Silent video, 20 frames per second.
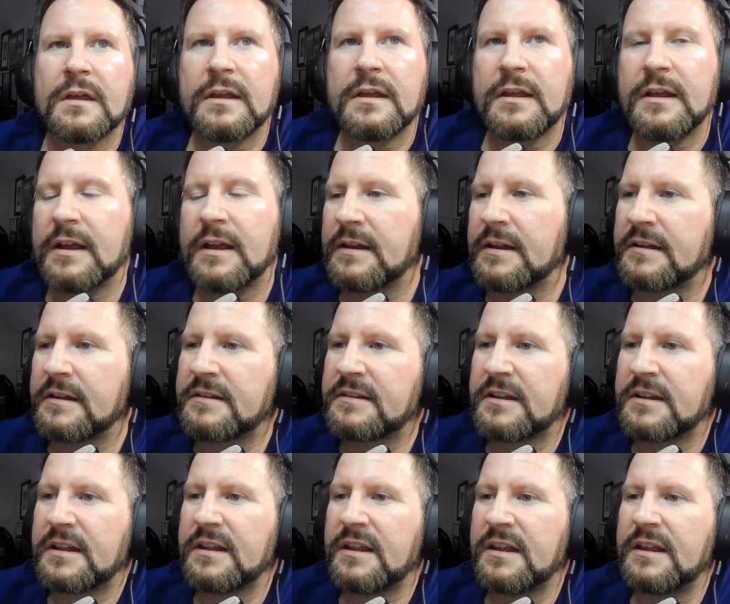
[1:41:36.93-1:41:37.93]

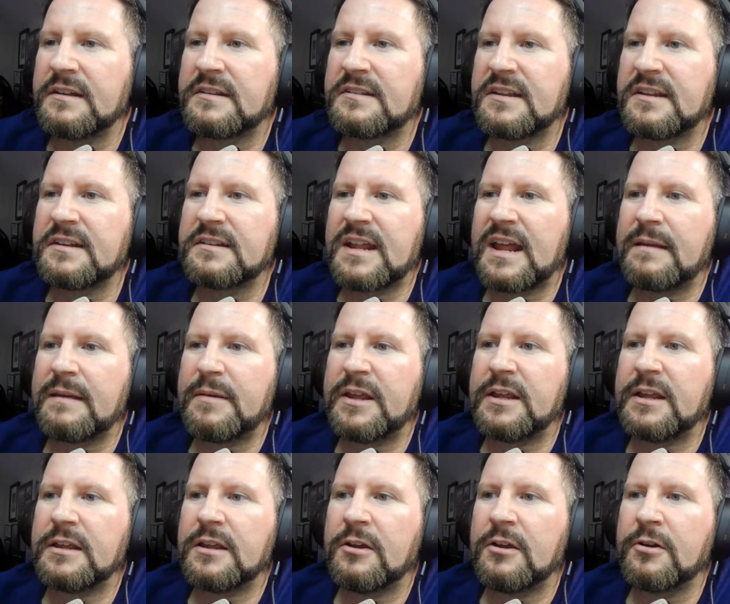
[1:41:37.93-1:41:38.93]
And since, Amy,
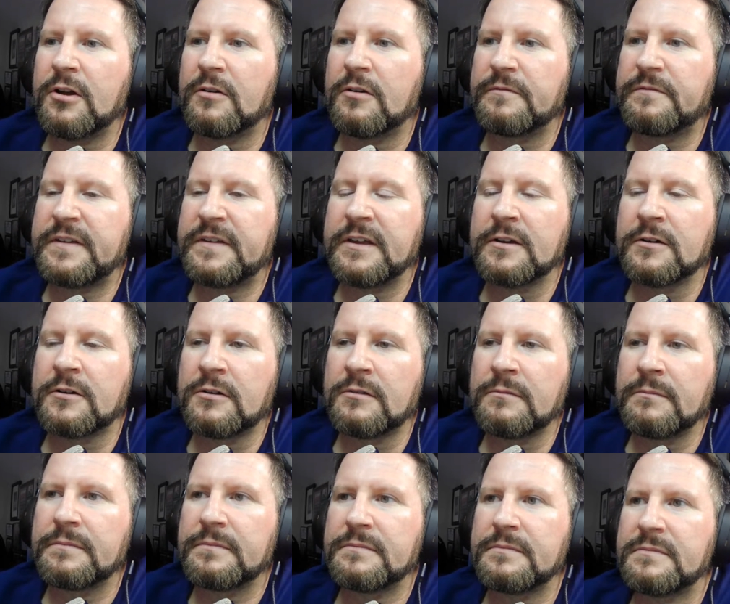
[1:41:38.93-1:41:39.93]
you don't feel
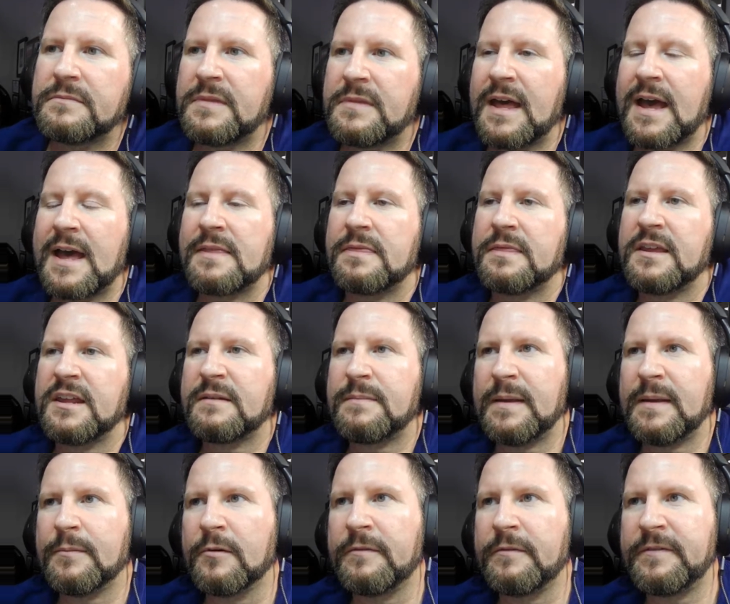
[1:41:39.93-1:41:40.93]
that these
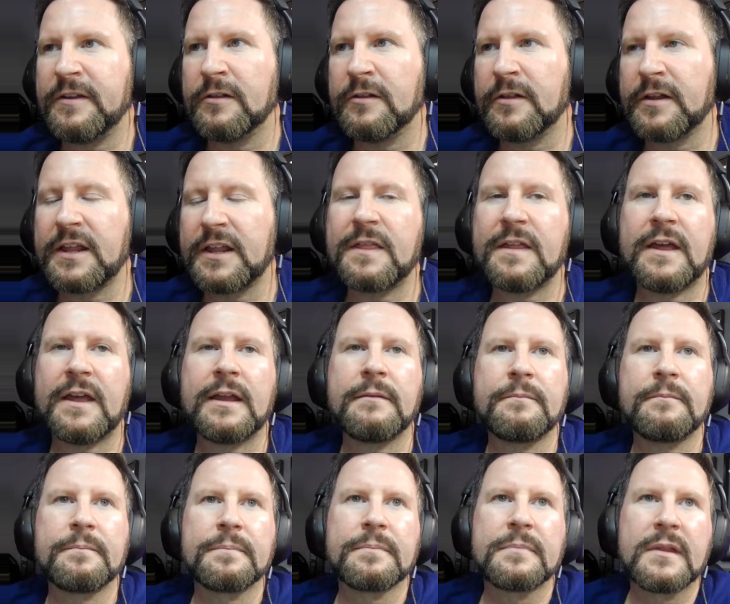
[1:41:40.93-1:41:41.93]
people feel anything,
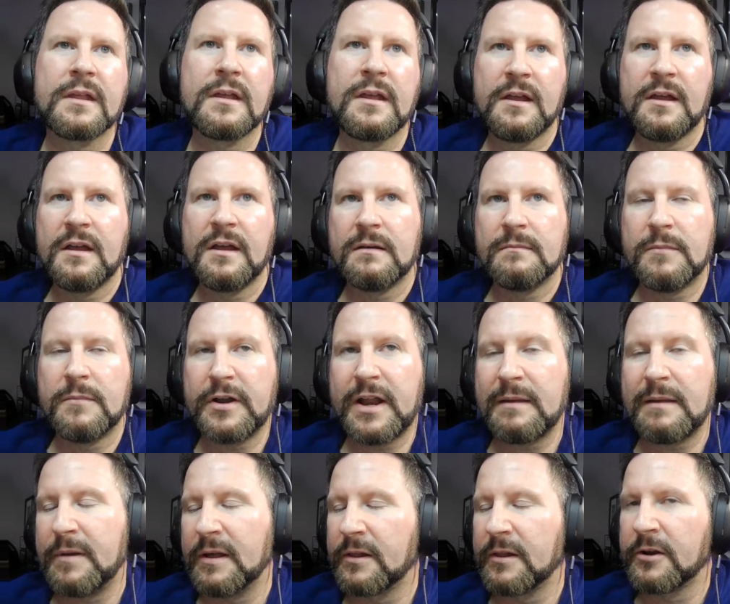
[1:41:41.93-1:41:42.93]
Monet
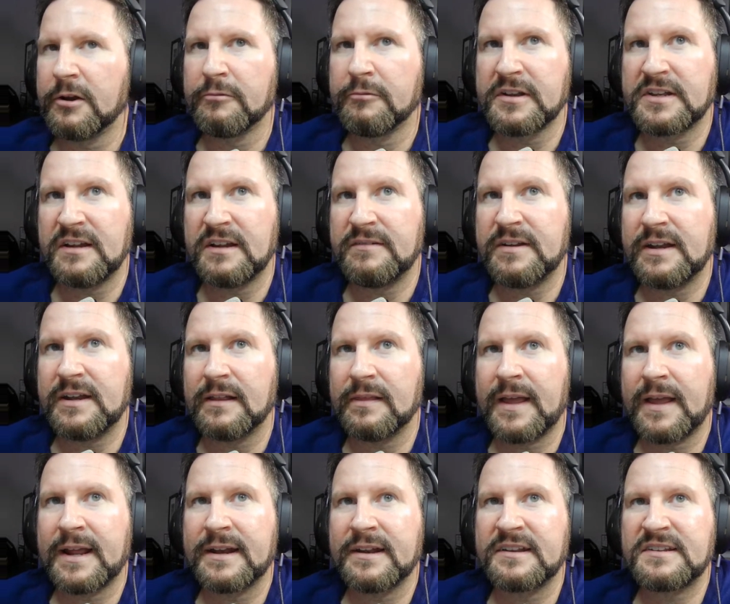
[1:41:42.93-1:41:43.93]
Miller, who received it in
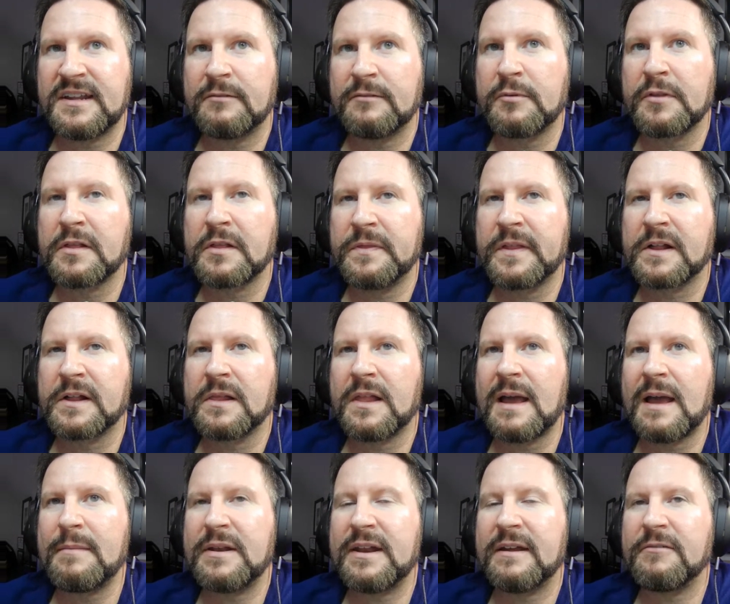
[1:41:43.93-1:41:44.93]
Atlanta, said, with the
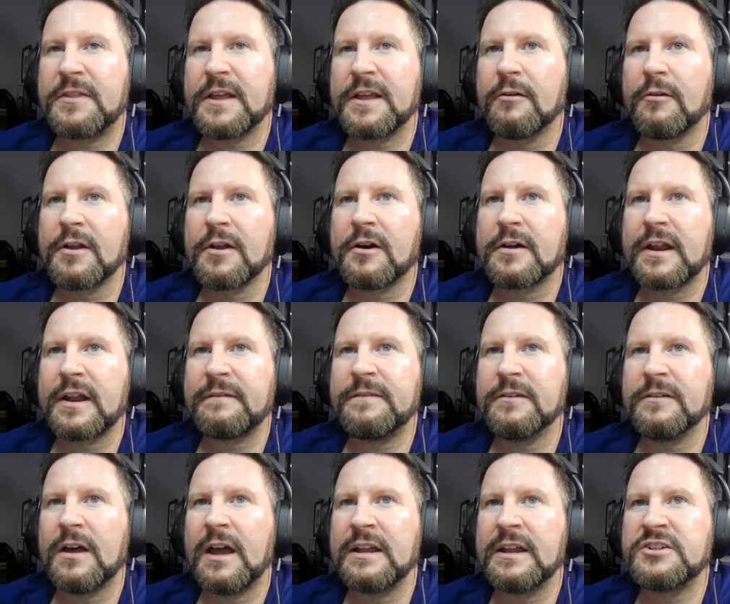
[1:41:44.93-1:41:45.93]
climate and everything going on,
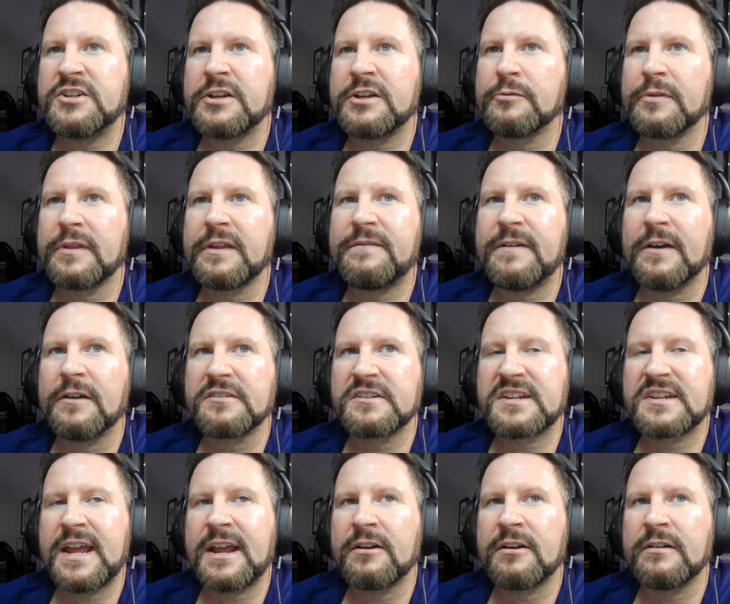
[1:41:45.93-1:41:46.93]
I genuinely felt
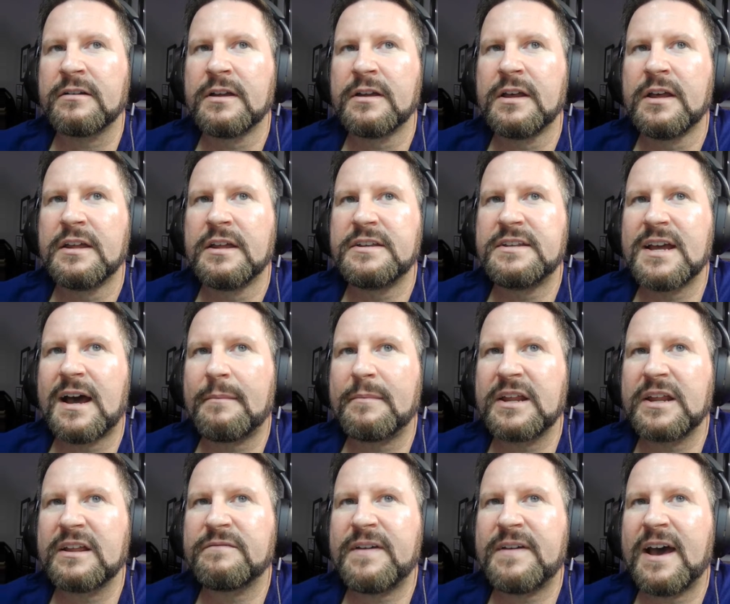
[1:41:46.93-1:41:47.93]
scared.
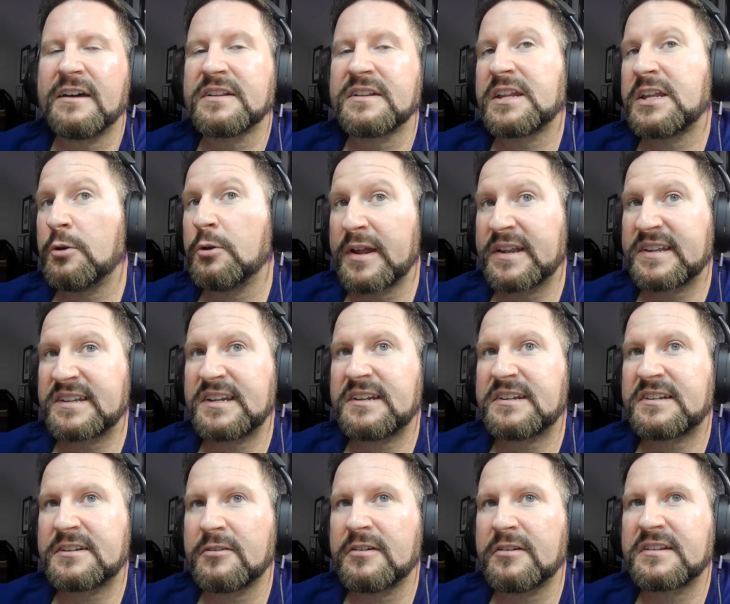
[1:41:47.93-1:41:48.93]
Dominique Valls, a USC
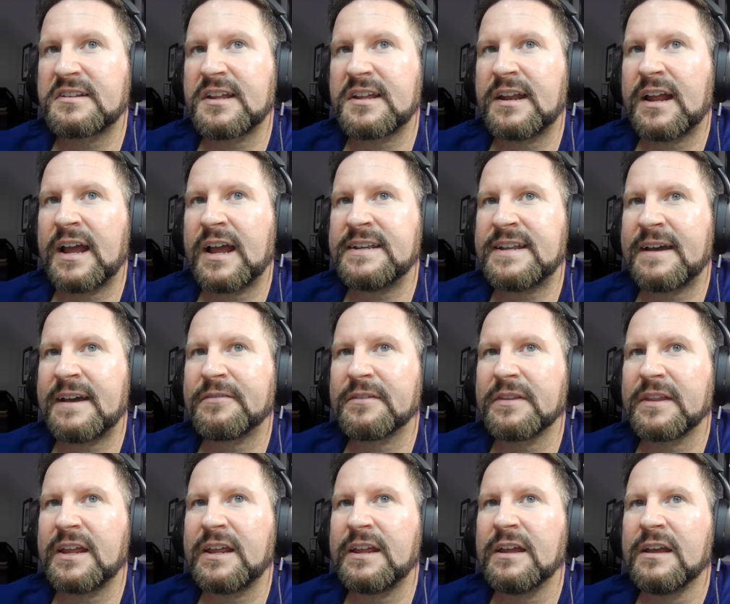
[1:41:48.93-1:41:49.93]
student, said, I
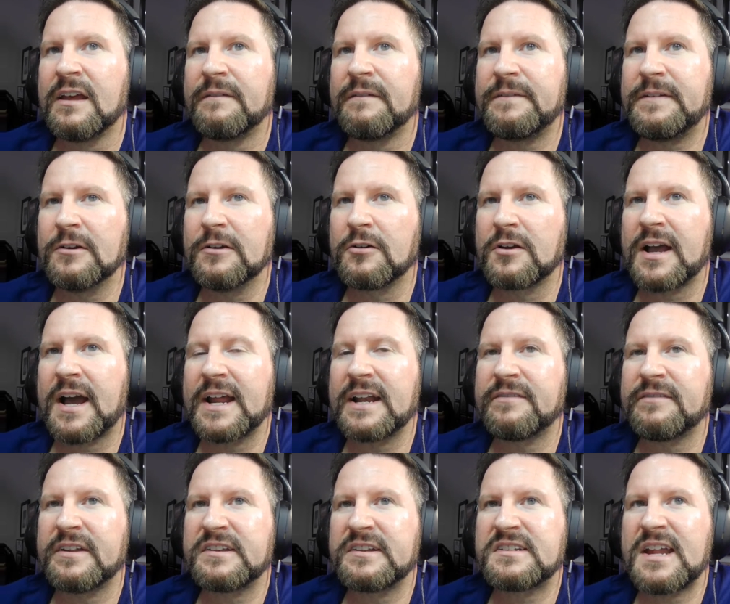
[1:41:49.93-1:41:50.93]
definitely feel kind of
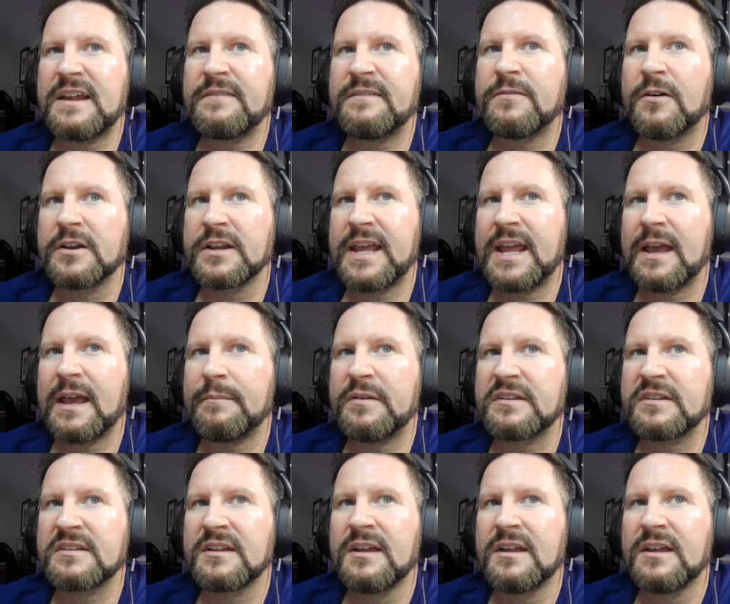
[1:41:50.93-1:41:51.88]
unsafe on campus.